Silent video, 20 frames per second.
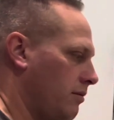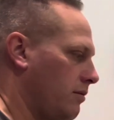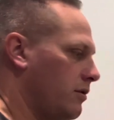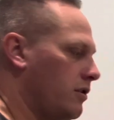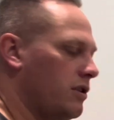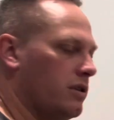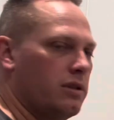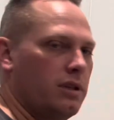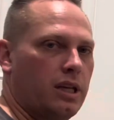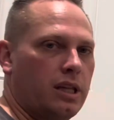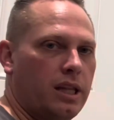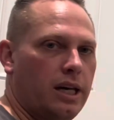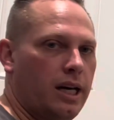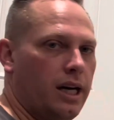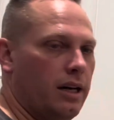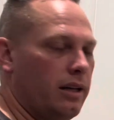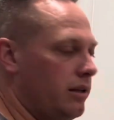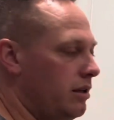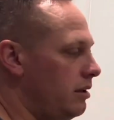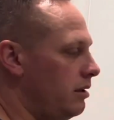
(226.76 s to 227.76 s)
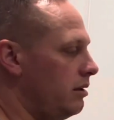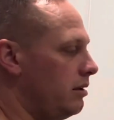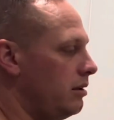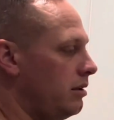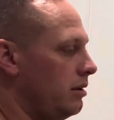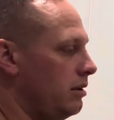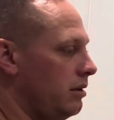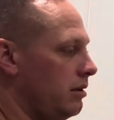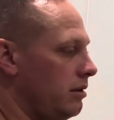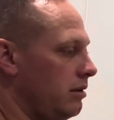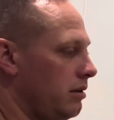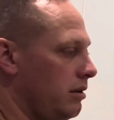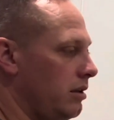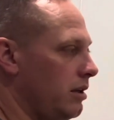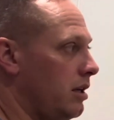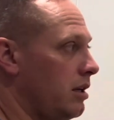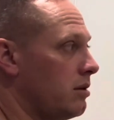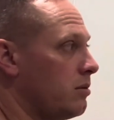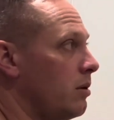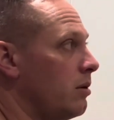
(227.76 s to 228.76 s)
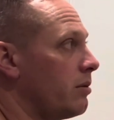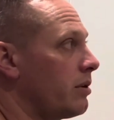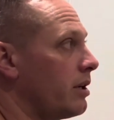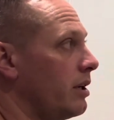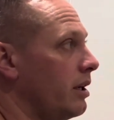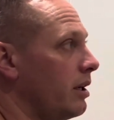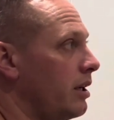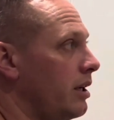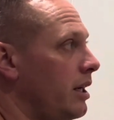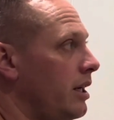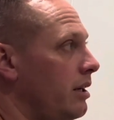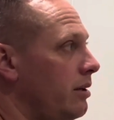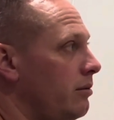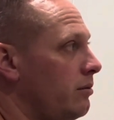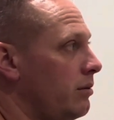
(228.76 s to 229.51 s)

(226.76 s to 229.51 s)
Just like that. That's what we're gonna cut and